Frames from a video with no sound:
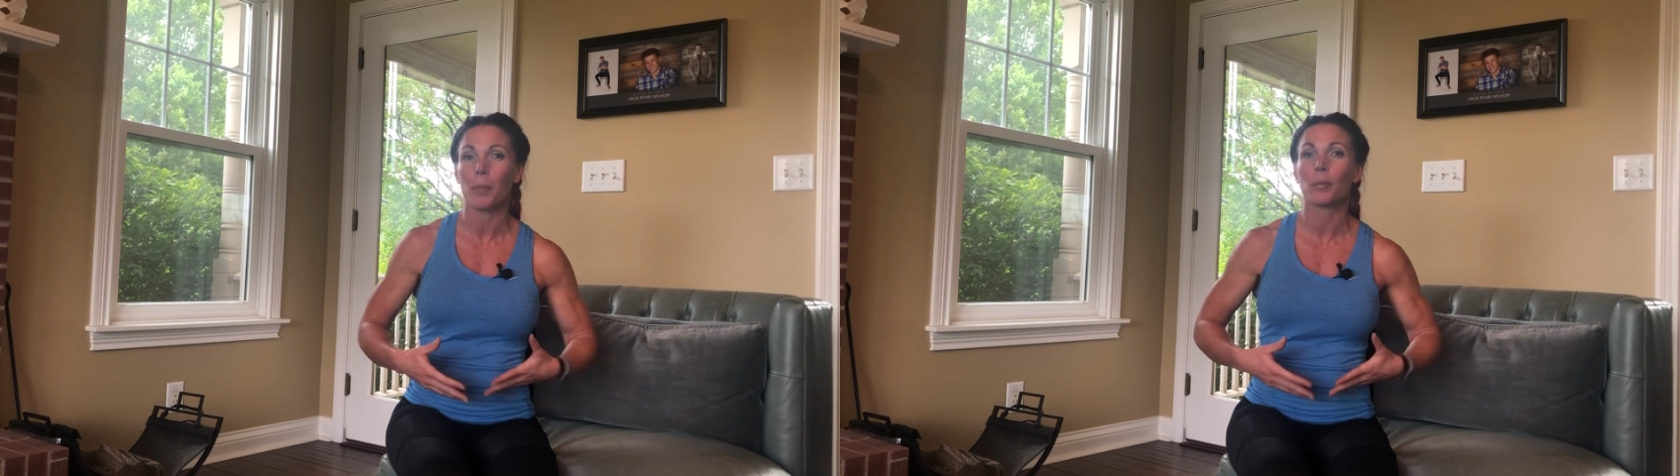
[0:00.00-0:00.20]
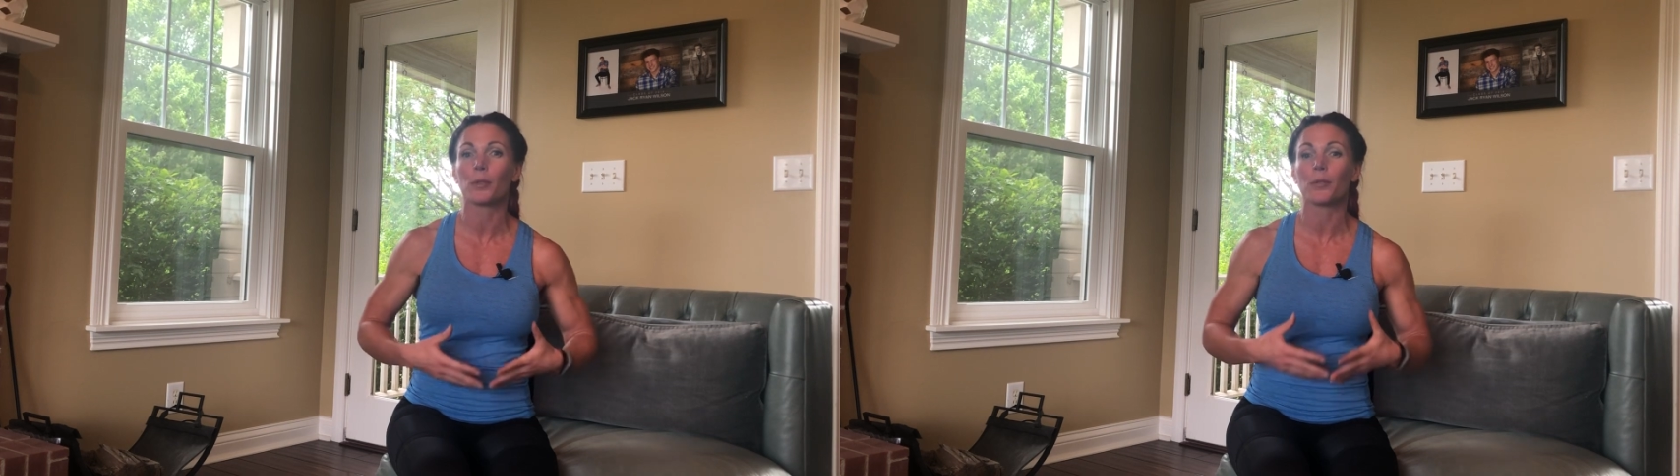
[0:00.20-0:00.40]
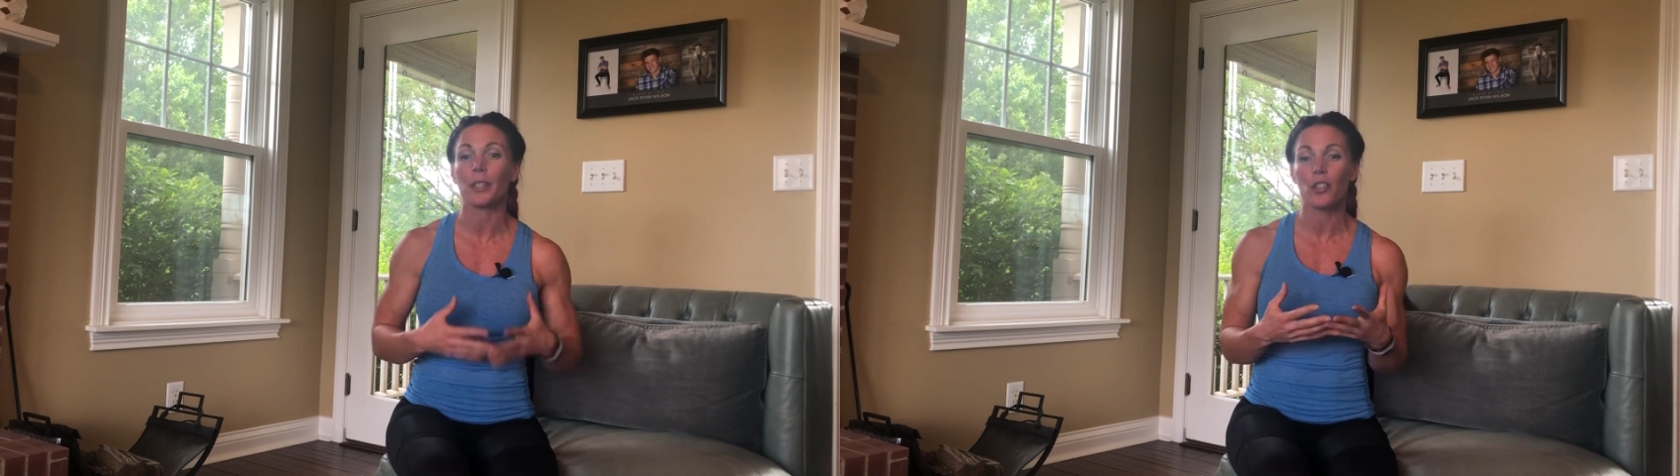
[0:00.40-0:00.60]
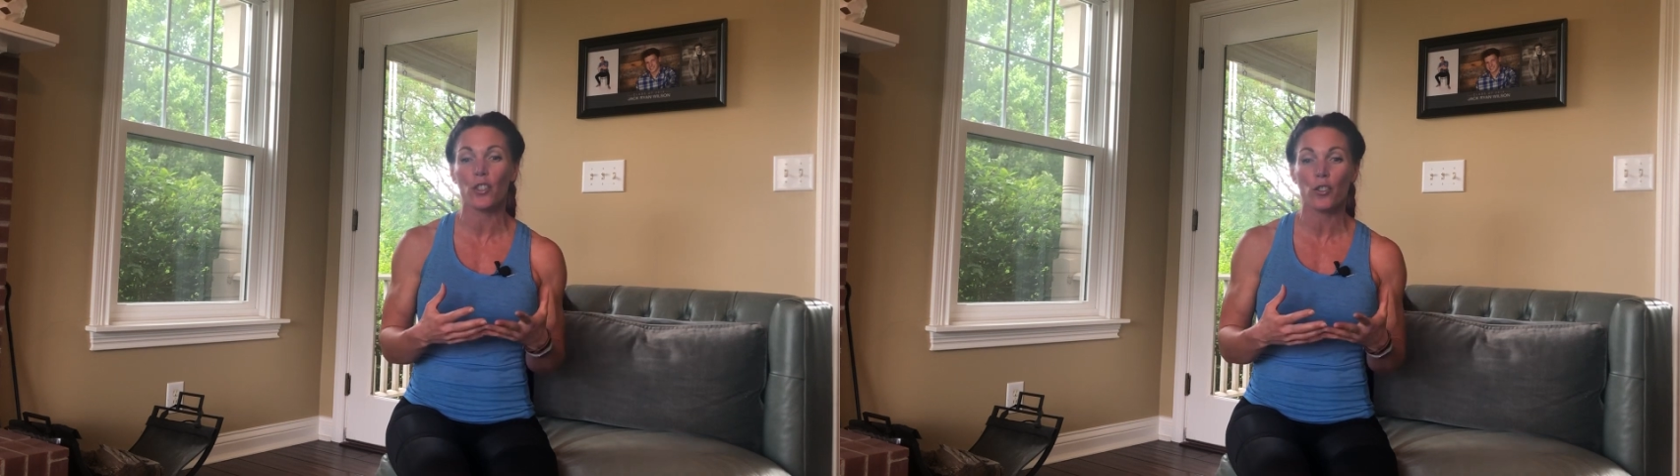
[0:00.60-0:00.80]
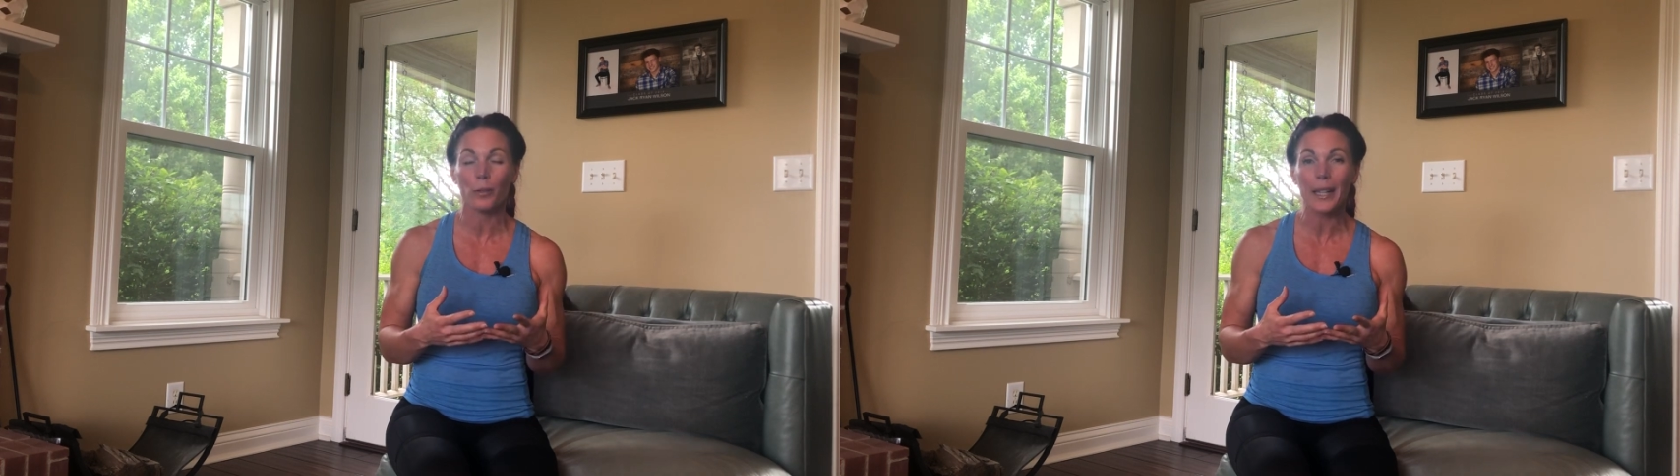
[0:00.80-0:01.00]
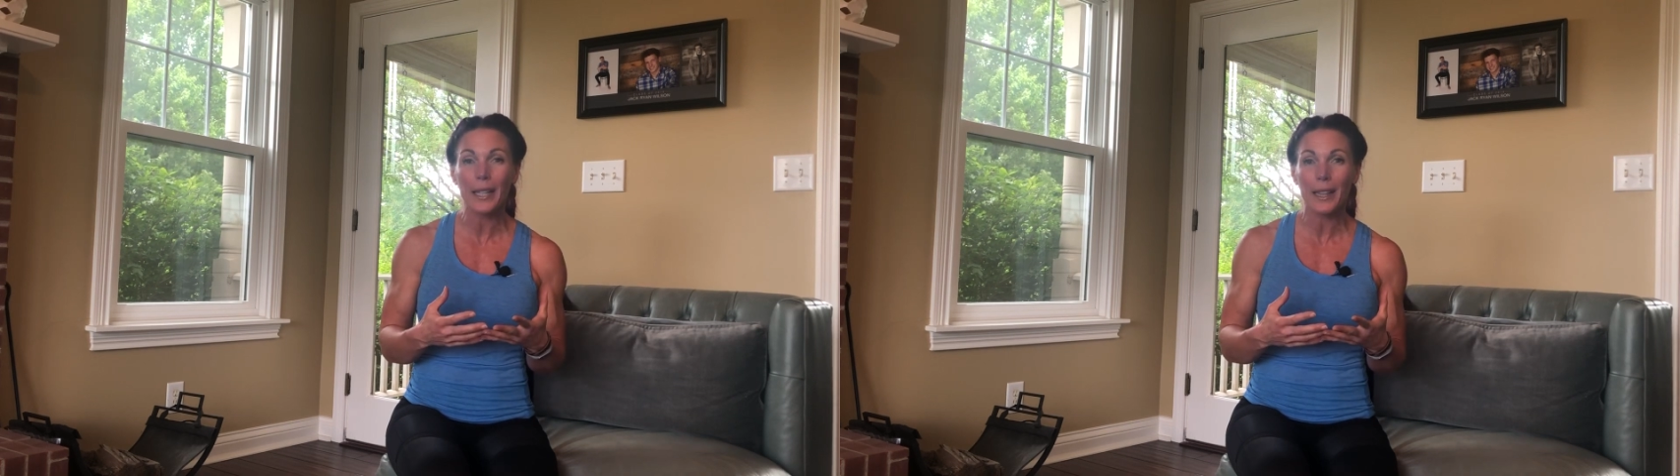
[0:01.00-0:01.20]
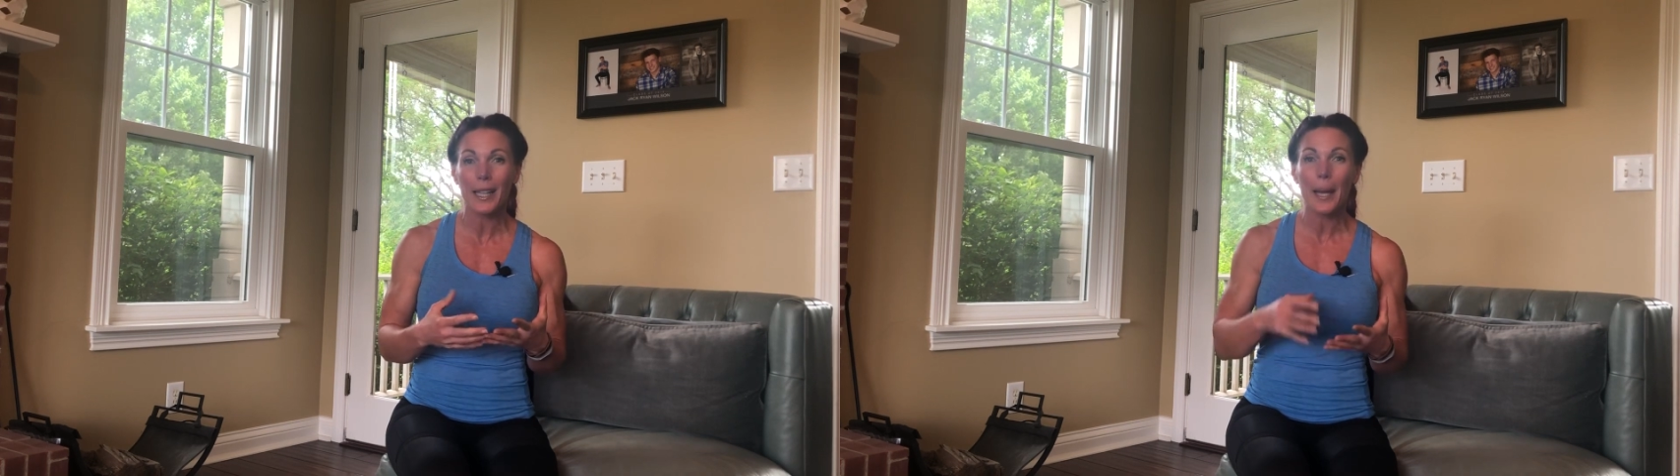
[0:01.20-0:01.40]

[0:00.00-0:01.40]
improving strength,